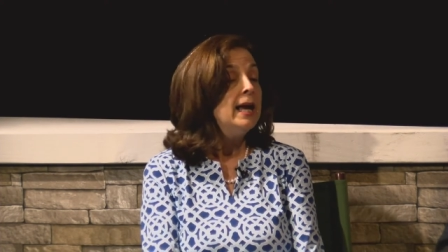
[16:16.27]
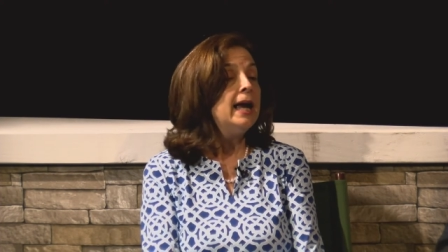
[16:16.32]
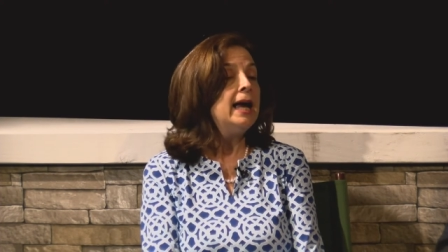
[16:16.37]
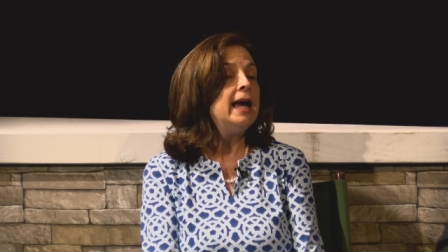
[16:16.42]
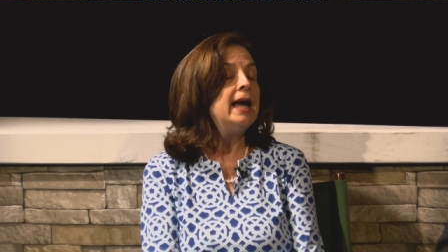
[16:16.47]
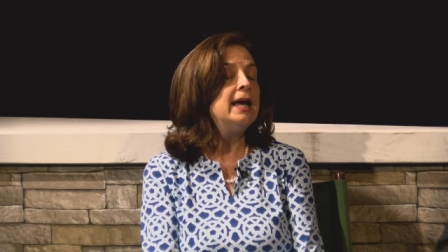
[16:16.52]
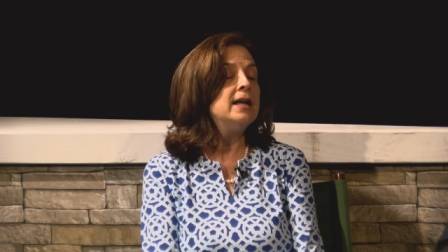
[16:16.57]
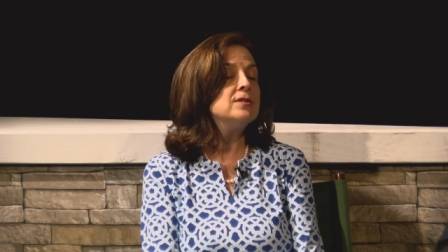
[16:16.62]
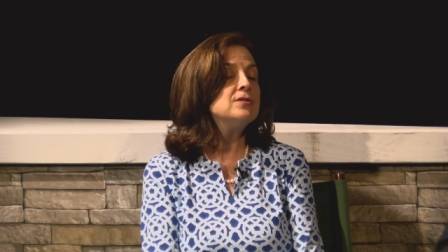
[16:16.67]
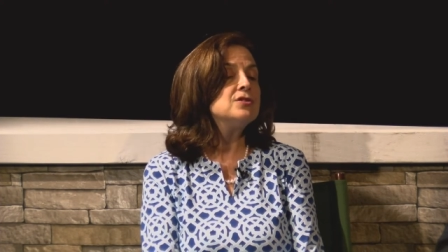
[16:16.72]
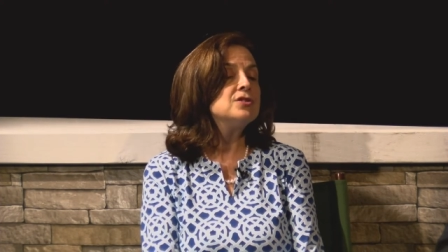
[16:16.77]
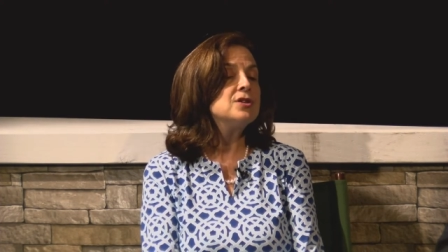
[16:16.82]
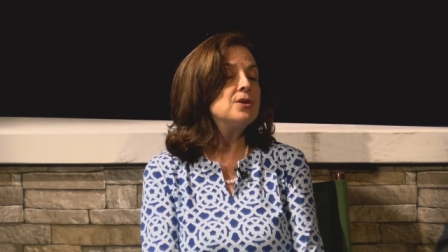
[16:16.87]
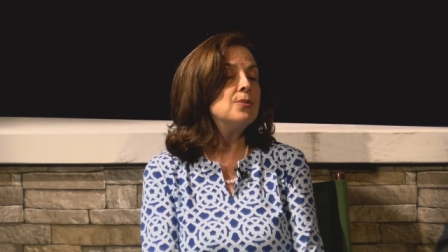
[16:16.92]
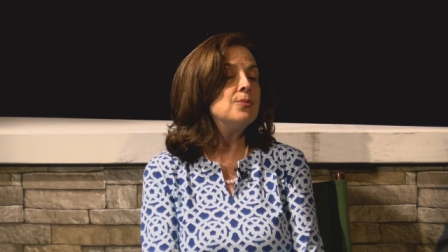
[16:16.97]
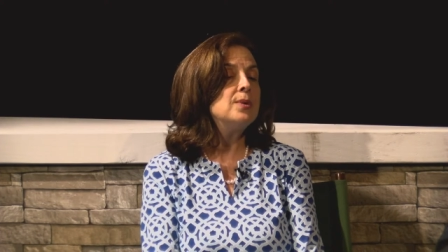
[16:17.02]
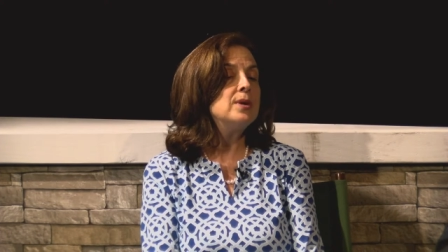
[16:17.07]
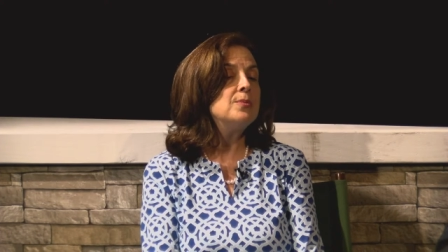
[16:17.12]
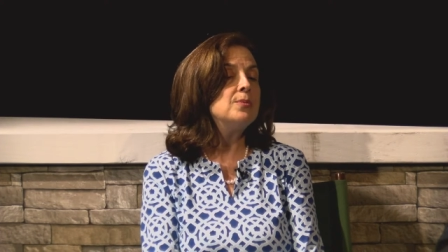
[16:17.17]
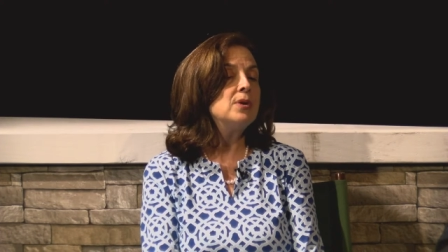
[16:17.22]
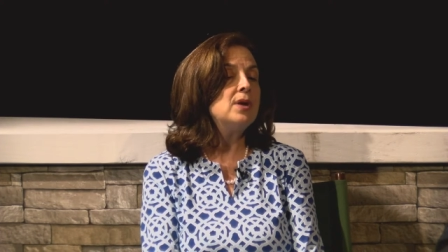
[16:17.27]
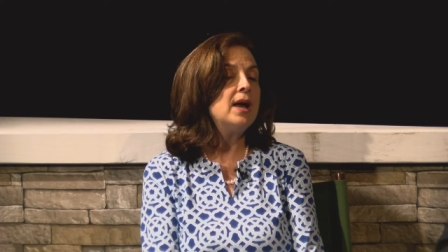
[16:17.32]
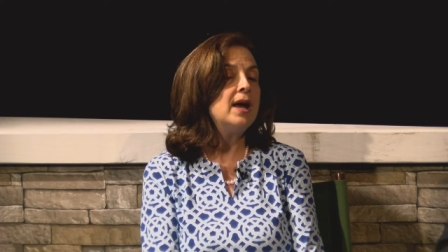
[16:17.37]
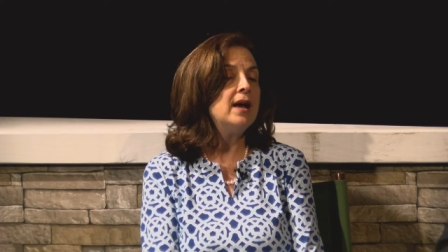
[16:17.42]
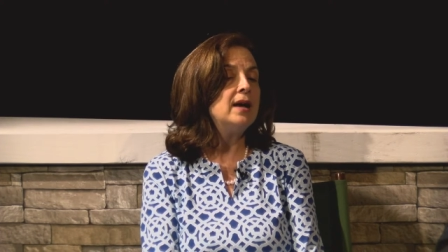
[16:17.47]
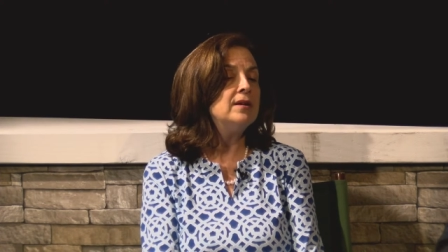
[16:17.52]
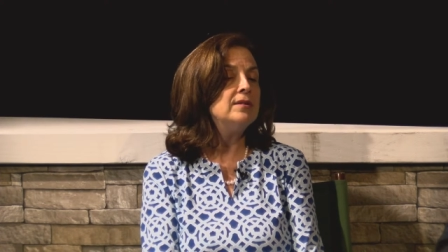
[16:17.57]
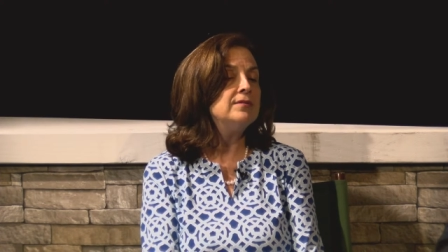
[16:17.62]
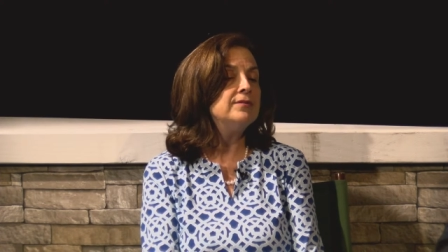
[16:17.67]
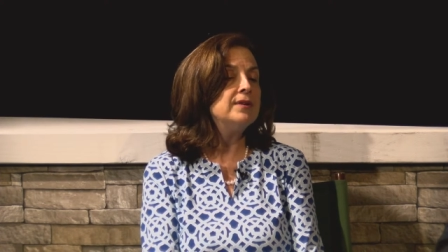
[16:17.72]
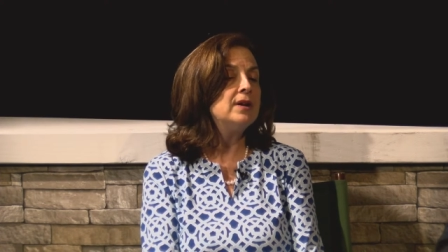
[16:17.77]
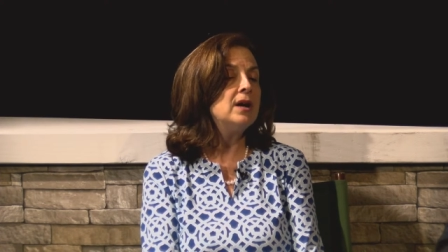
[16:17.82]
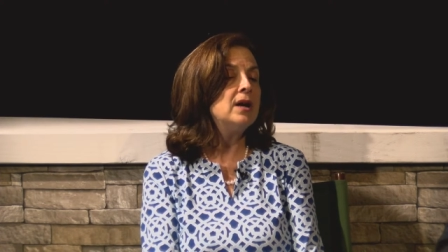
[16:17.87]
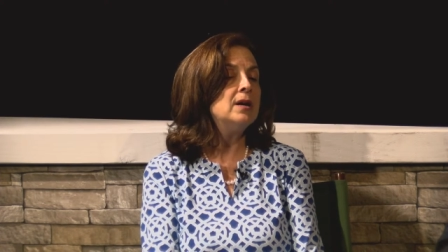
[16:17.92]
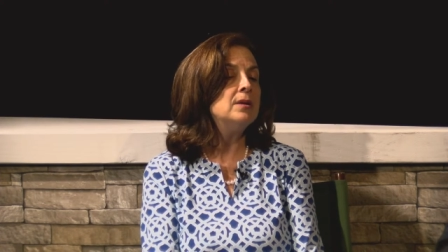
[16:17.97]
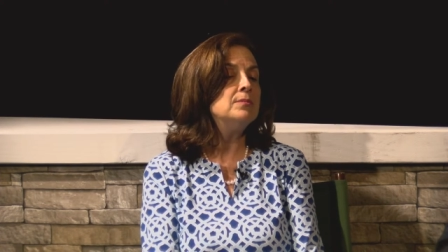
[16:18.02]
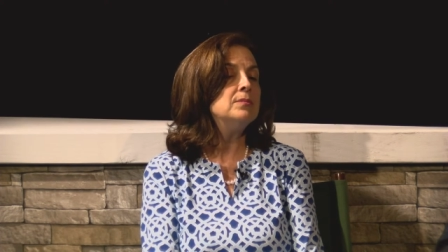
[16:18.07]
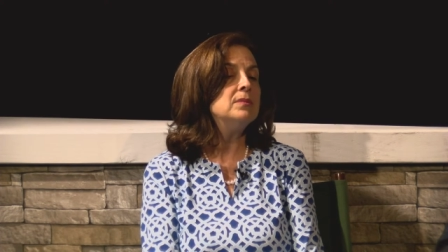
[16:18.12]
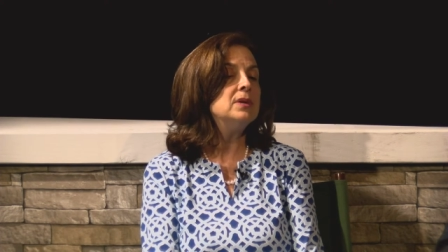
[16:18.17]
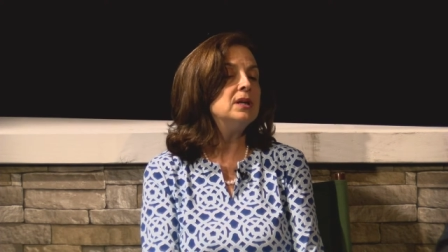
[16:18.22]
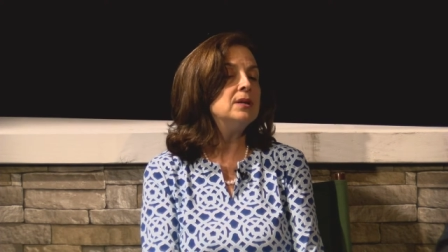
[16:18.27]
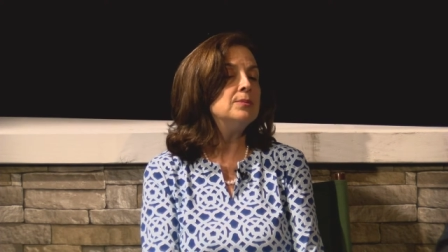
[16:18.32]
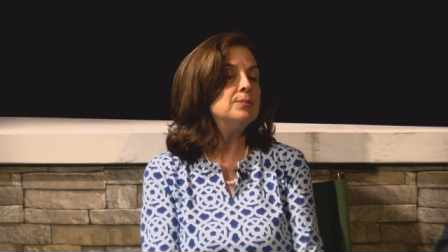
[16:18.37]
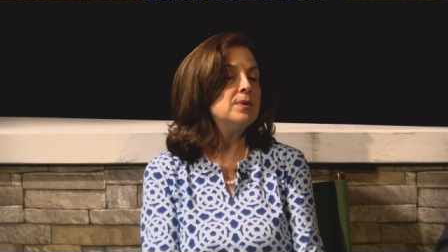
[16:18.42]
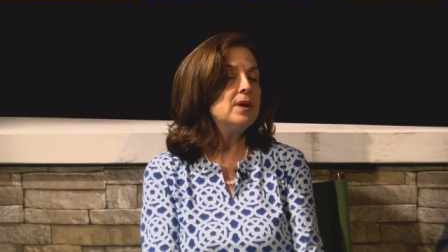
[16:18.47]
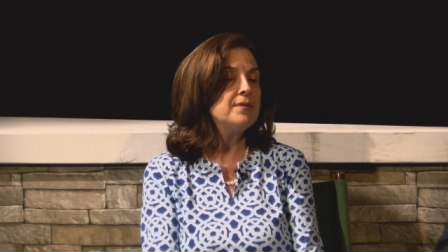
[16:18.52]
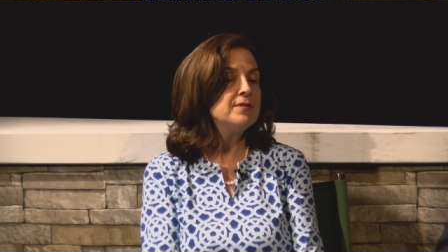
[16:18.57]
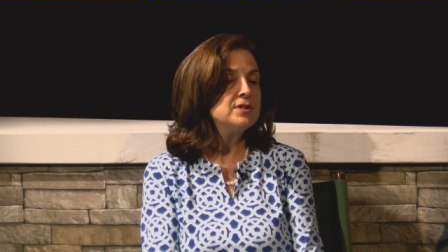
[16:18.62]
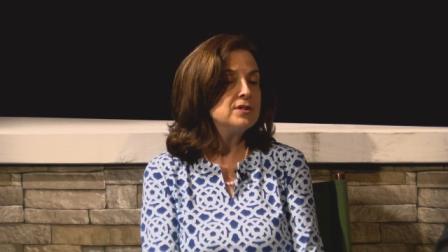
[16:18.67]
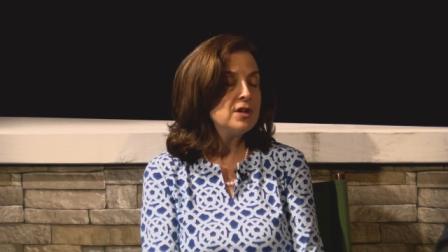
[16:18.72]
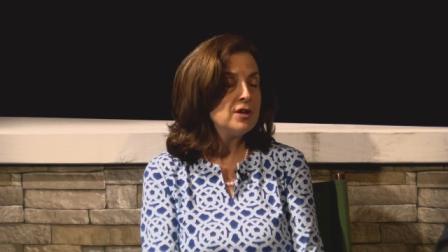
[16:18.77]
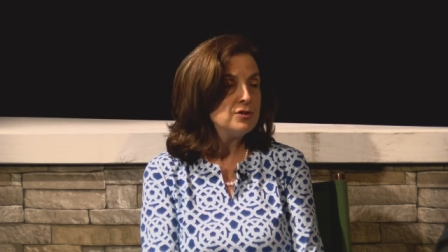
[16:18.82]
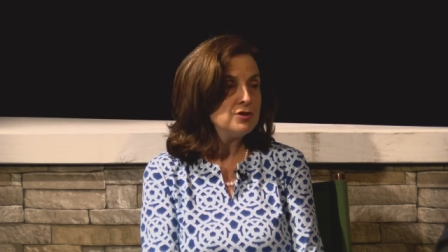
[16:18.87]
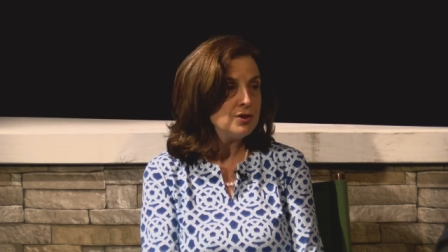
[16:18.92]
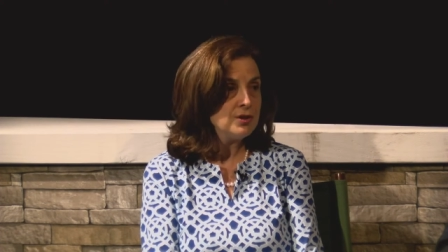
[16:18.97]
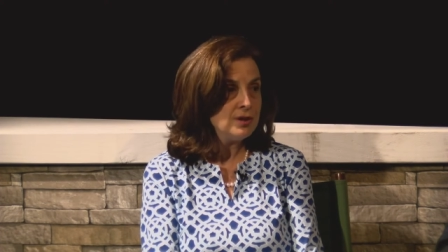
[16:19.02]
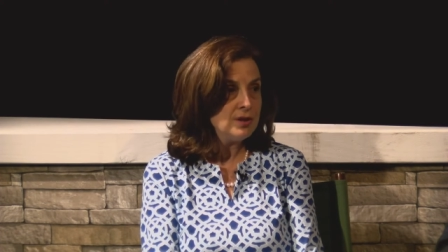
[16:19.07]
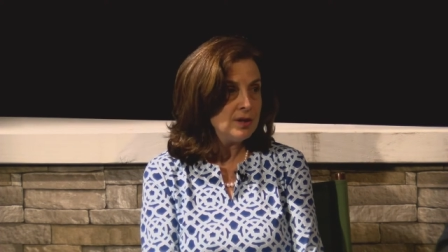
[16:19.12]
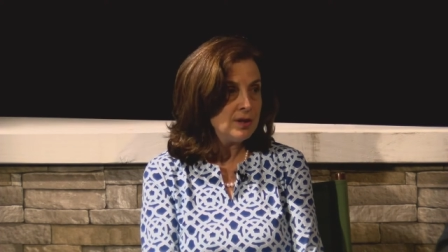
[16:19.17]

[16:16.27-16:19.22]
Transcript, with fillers: And so we will have improvisation,